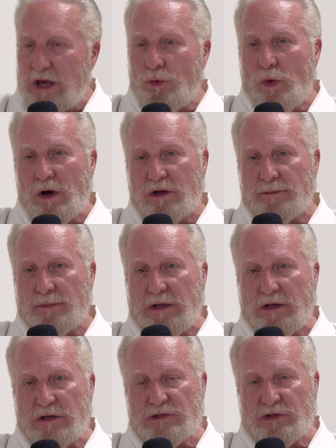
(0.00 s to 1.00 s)
He welcomed me
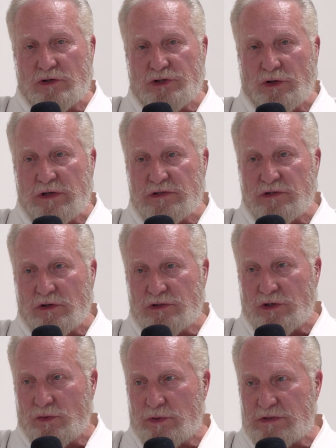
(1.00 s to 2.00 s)
to his dojo. His
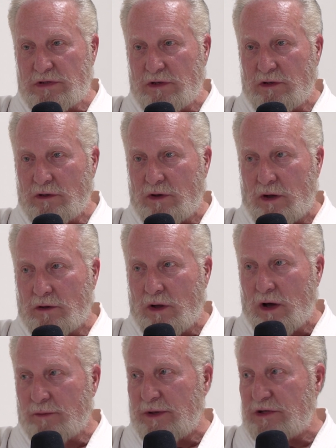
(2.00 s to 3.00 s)
dojo was in
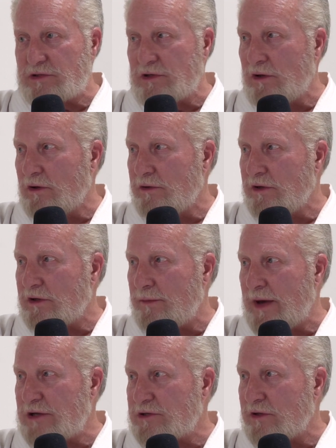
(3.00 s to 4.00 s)
Long Beach, so you can
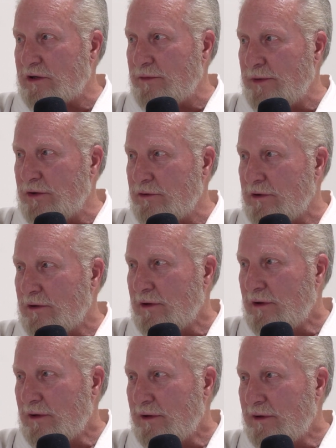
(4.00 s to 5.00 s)
imagine the commute.
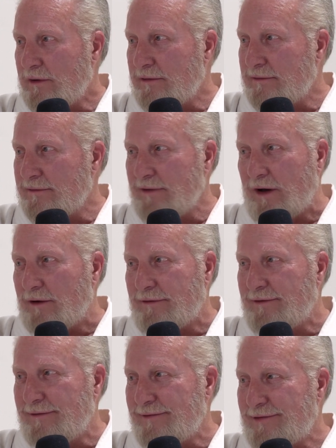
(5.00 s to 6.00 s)
No,
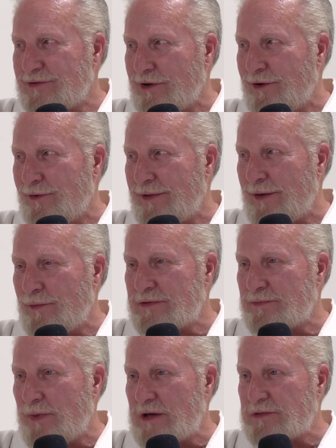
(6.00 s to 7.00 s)
so that
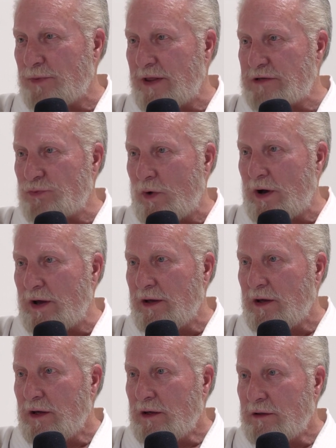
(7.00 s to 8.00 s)
wasn't possible. That's why
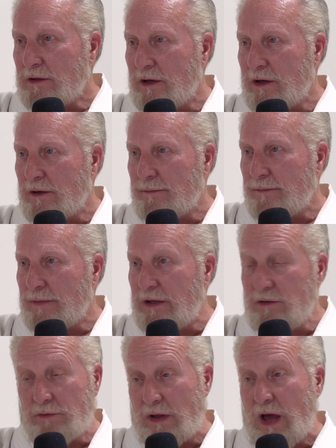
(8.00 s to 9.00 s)

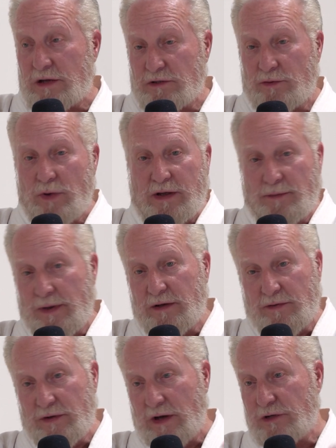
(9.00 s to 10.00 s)
he actually
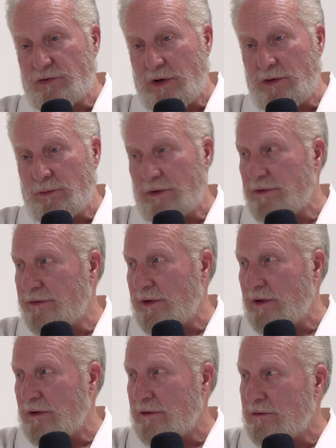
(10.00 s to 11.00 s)
recommended that I train with
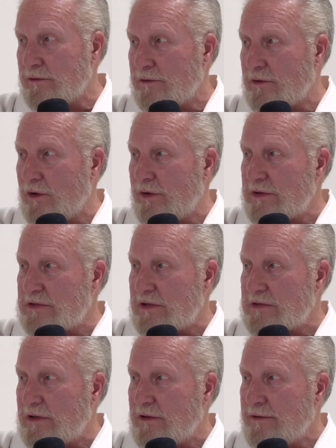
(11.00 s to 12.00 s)
Clothing
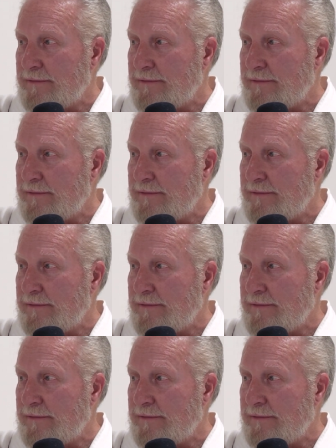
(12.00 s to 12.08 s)
Sensei.